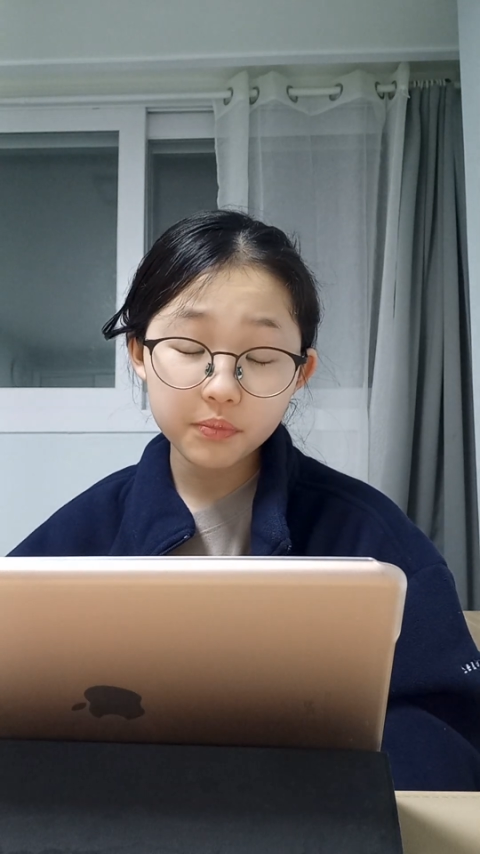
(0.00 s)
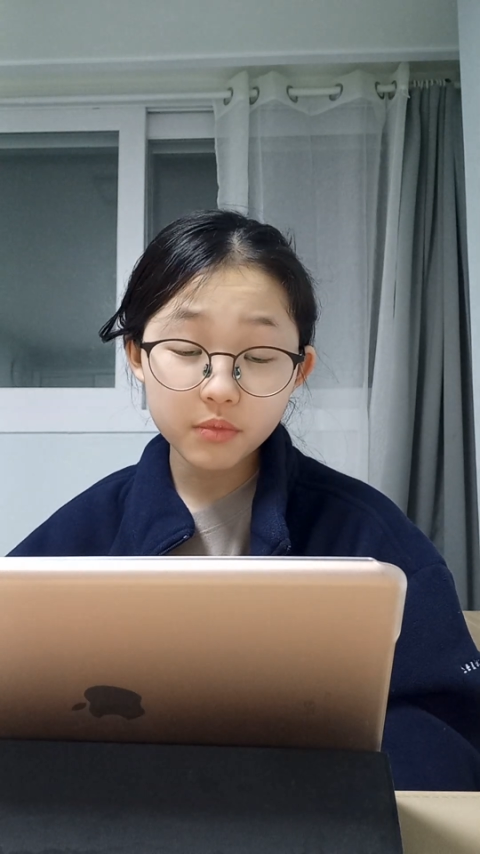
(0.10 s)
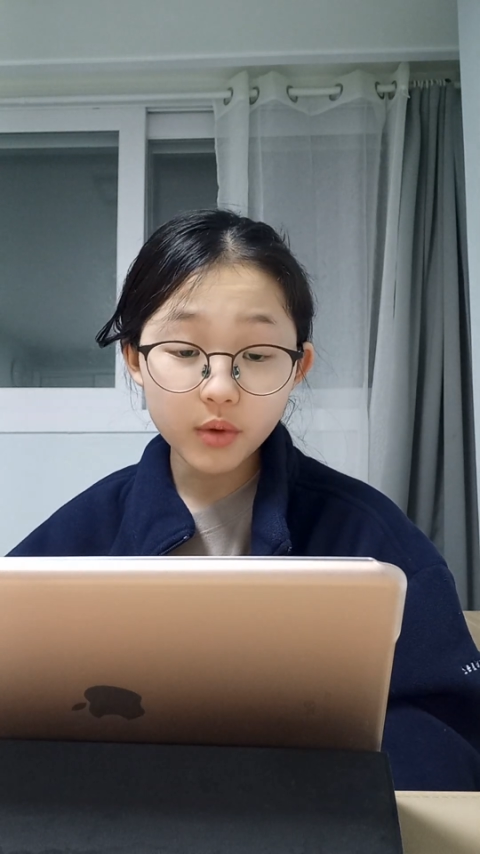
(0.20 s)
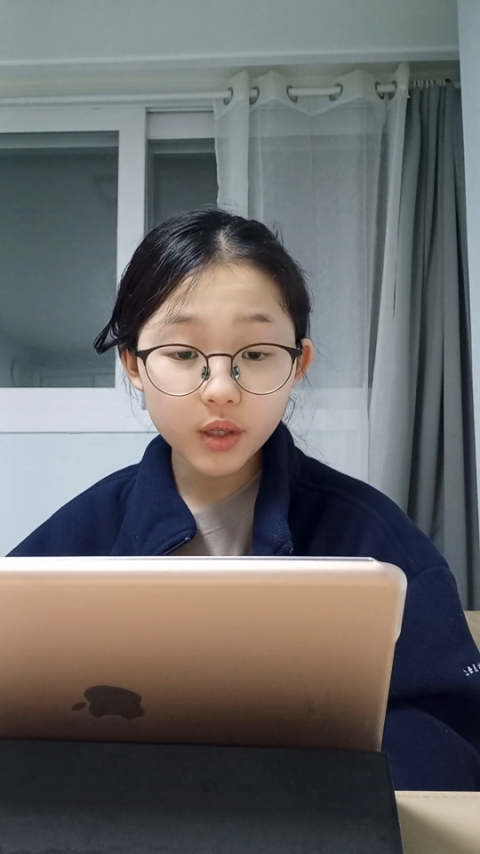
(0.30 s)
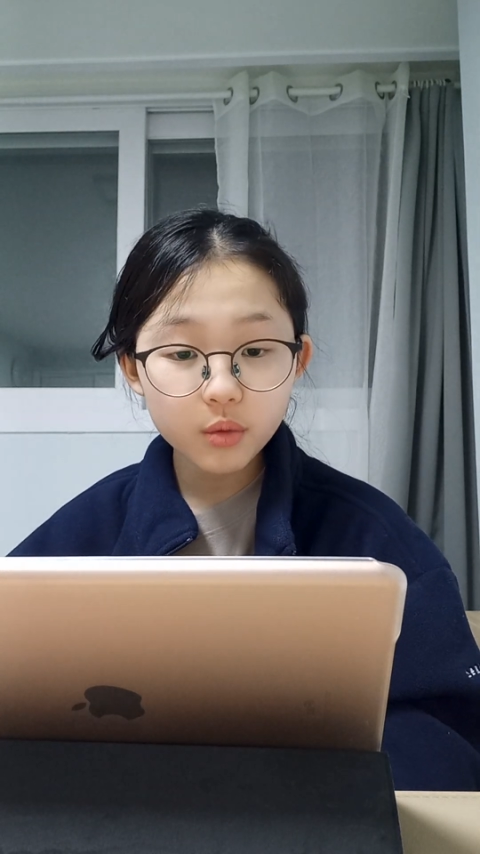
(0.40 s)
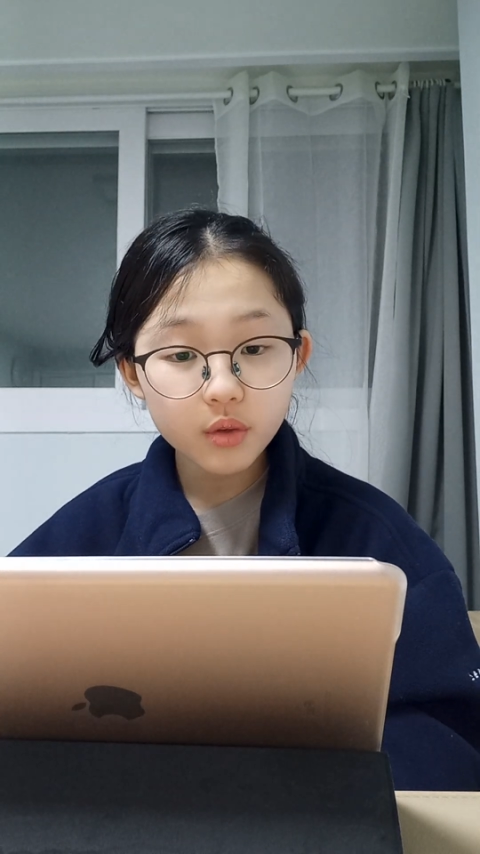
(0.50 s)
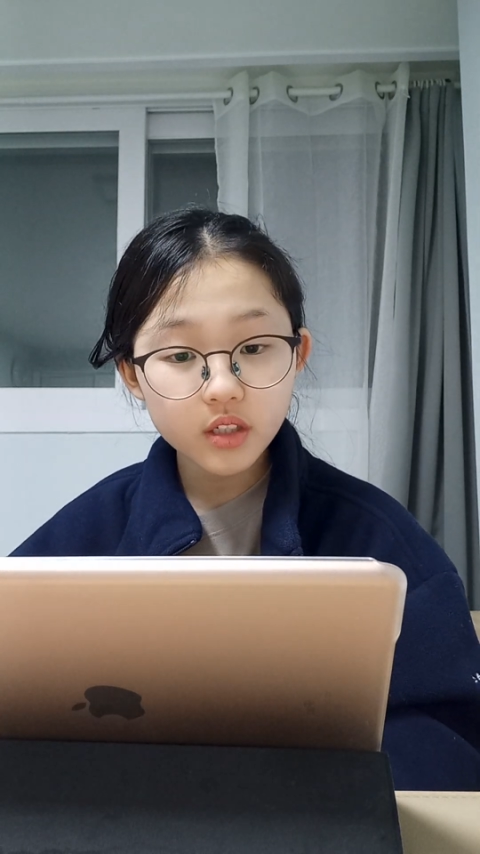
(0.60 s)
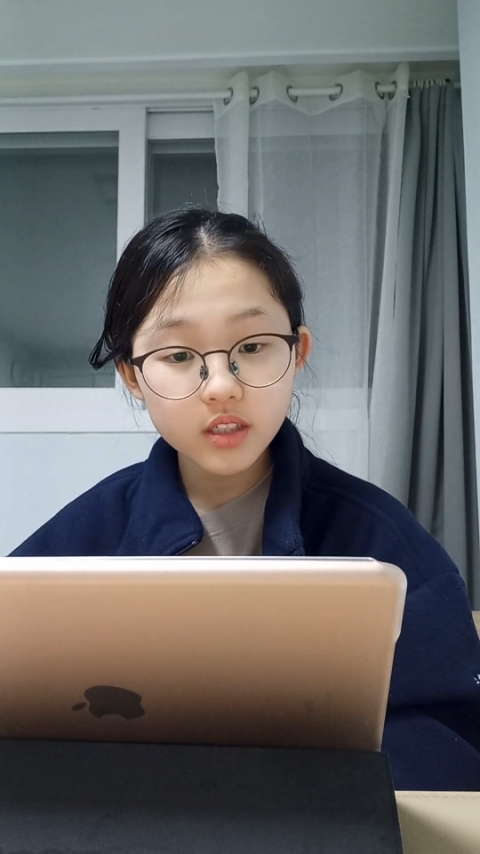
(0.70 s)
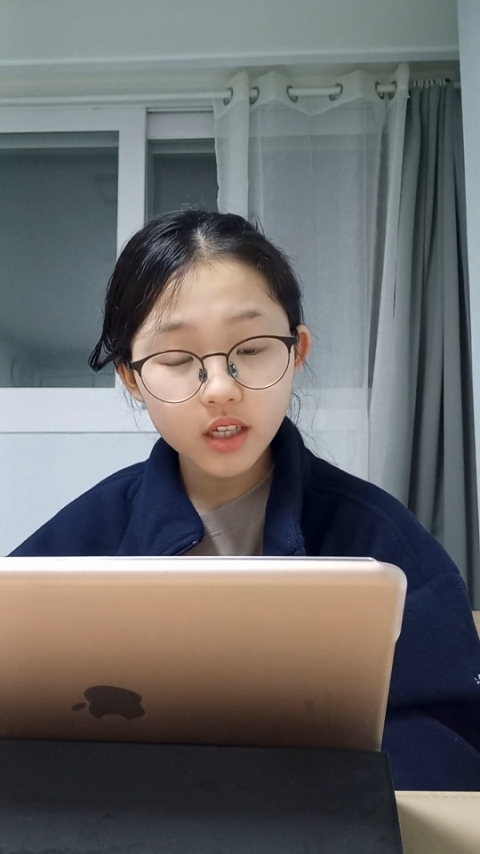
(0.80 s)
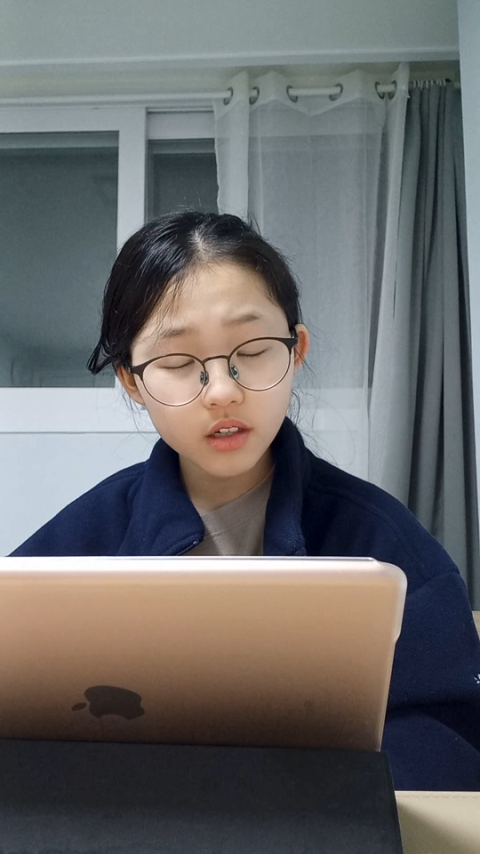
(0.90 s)
May
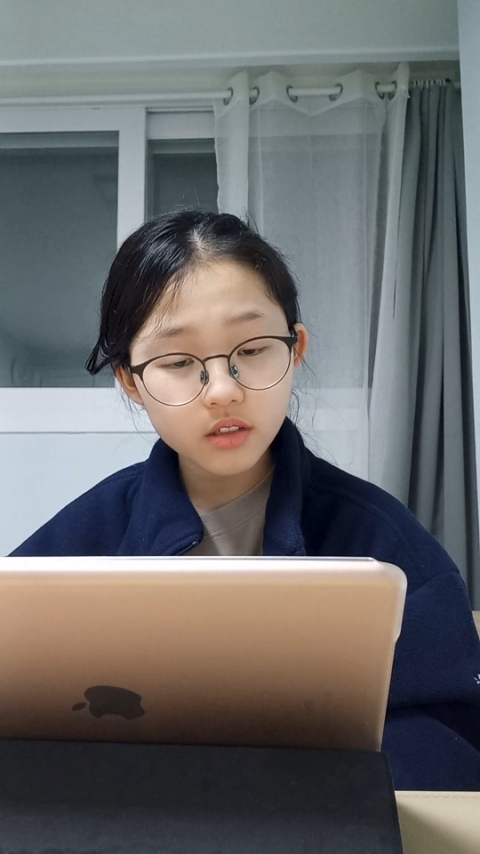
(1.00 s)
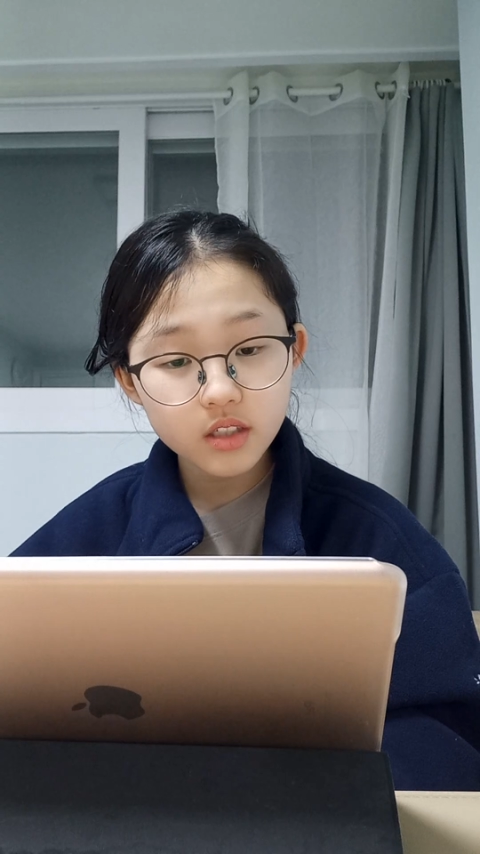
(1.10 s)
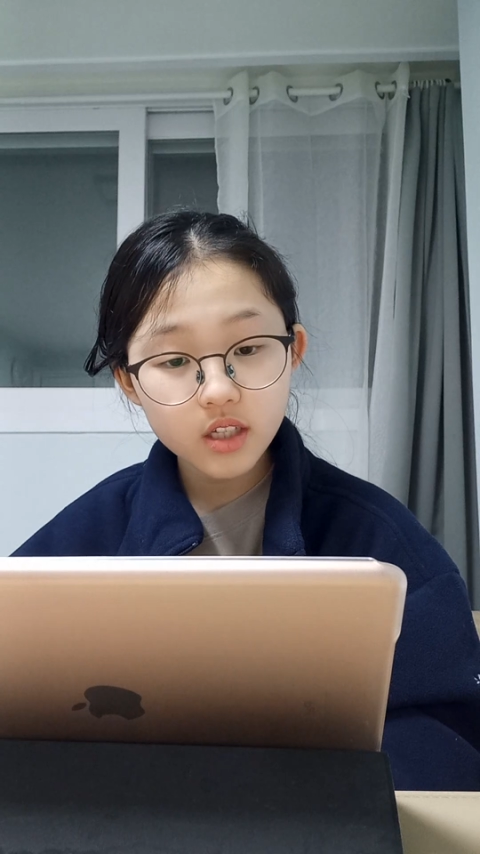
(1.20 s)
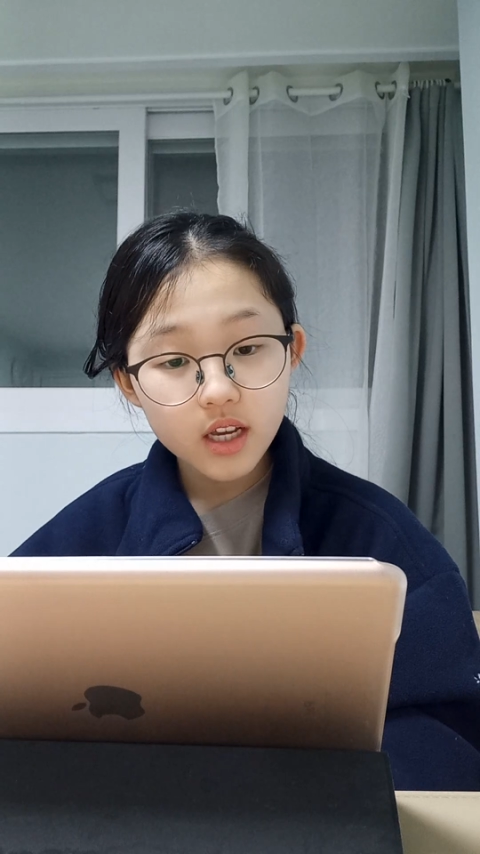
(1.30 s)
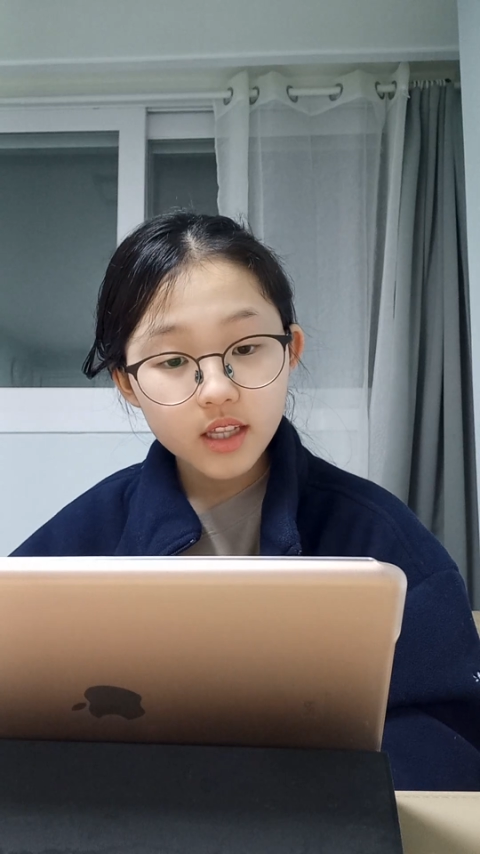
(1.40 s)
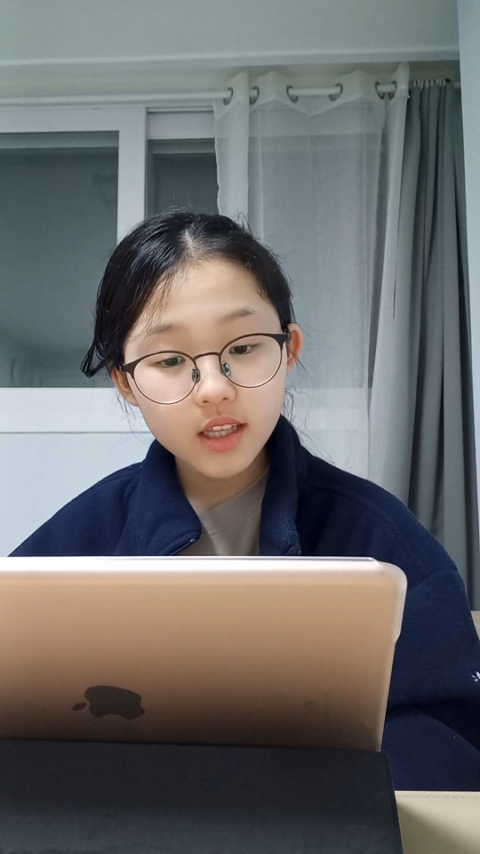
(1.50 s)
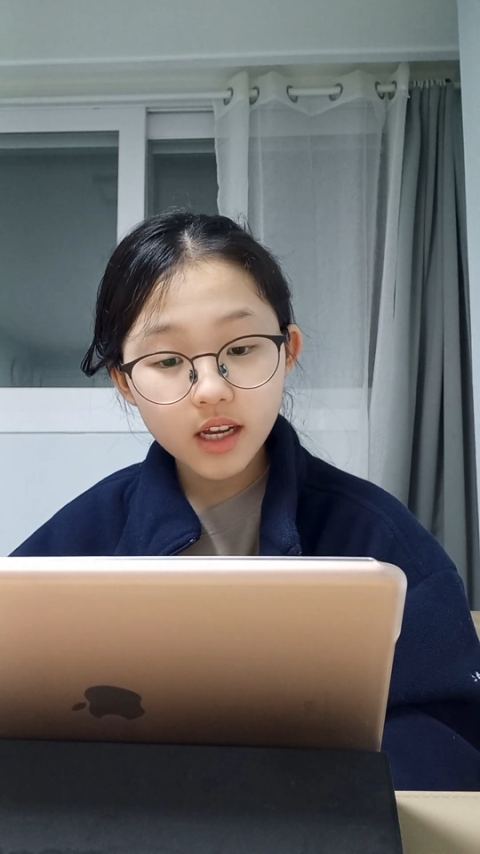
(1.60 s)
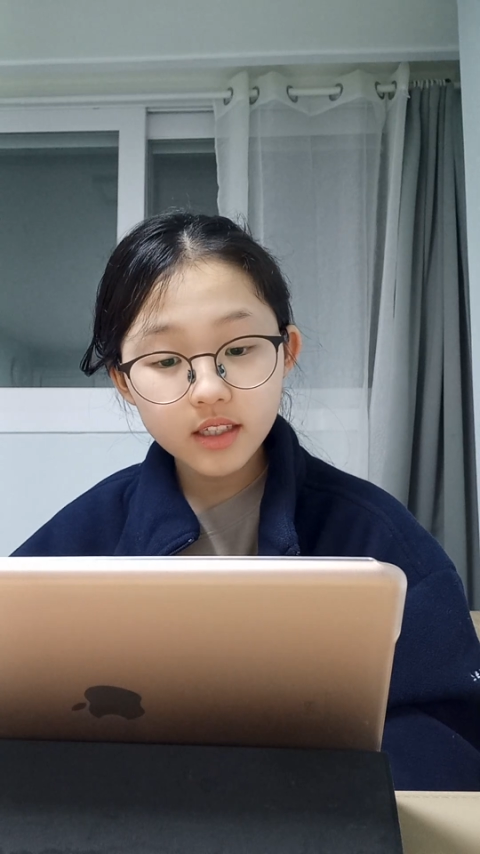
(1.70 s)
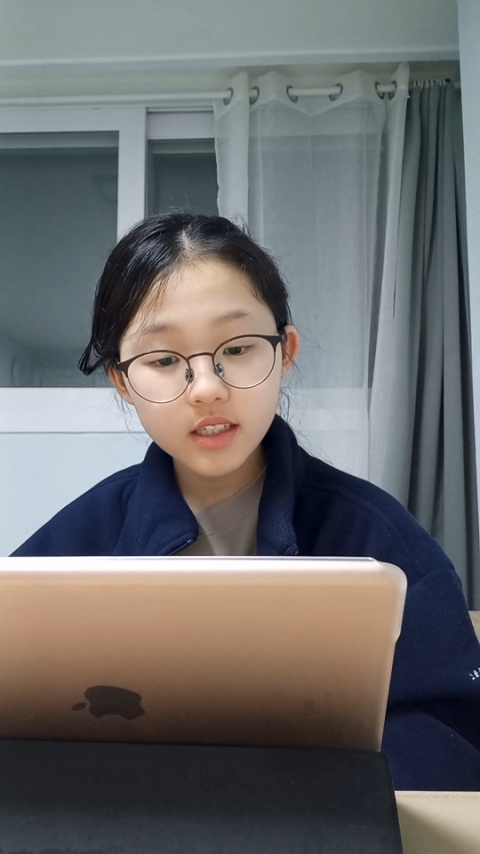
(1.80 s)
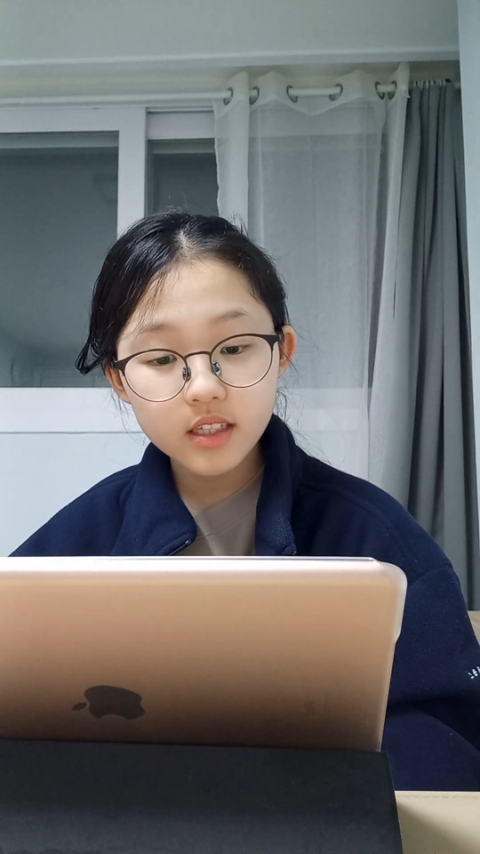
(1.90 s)
22nd,
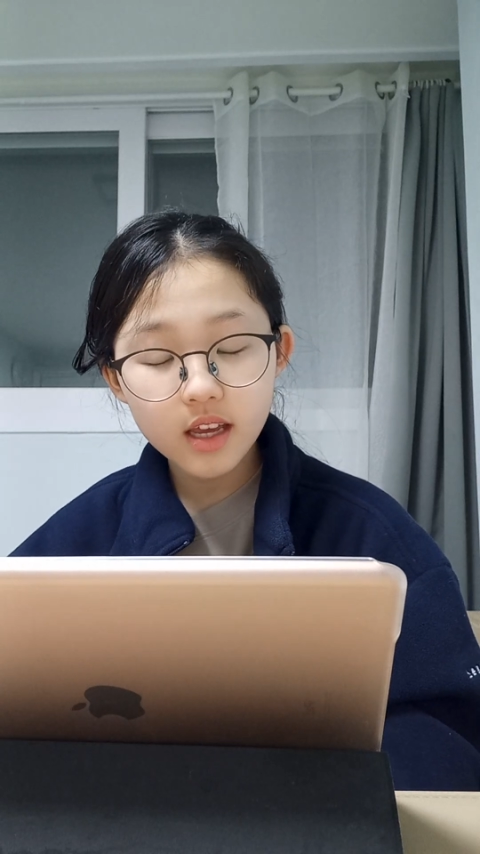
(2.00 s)
9,